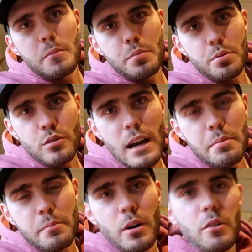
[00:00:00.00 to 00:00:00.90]

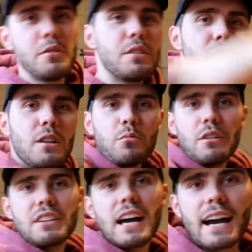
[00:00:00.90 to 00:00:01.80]
prep mode
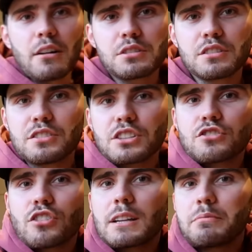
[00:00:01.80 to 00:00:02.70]
with the house, of just
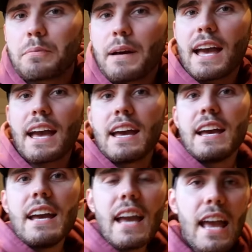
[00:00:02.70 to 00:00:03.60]
trying to prepare
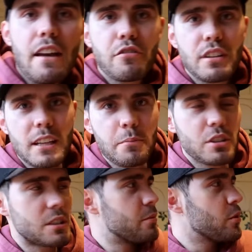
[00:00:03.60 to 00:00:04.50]
everything
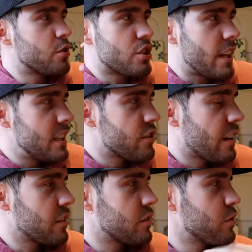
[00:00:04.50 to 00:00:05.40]
possible, change
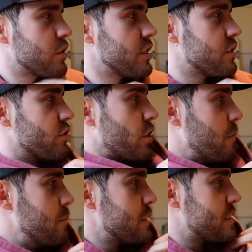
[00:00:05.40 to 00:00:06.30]
around our daughters'
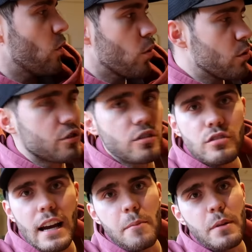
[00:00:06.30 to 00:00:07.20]
rooms, order and
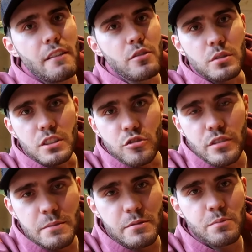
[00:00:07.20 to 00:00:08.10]
wrap everyone's
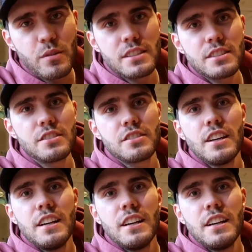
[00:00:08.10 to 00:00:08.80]
Christmas presents,